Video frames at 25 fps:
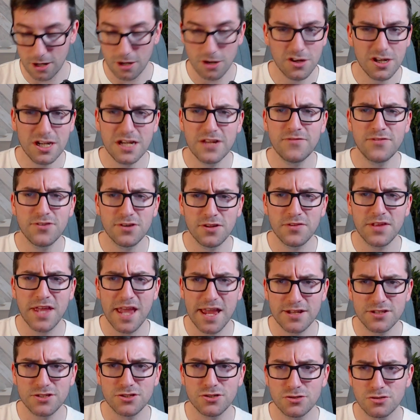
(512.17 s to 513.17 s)
like living on the
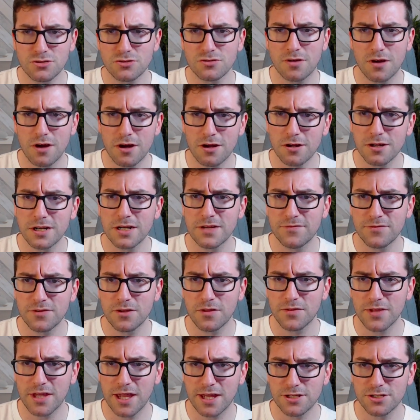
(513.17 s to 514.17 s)
edge, all right? I like living
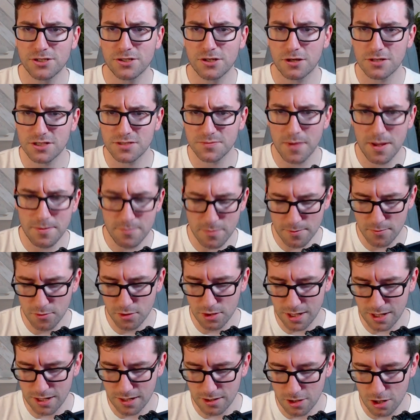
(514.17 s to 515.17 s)
on the edge. I'll spend my
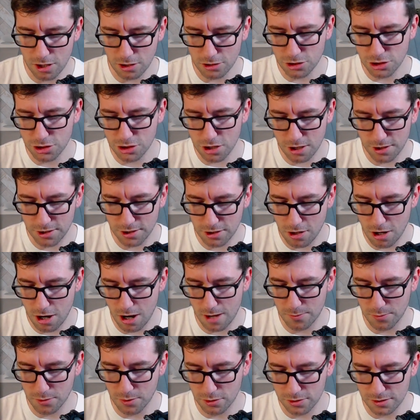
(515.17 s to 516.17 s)
money on shiny
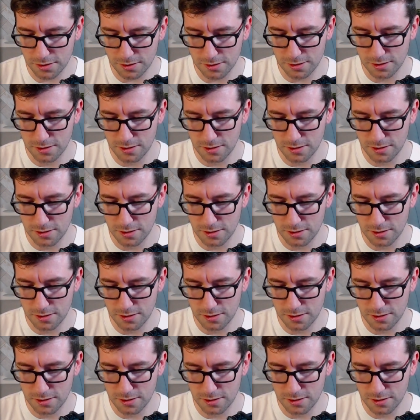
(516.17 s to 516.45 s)
cardboard.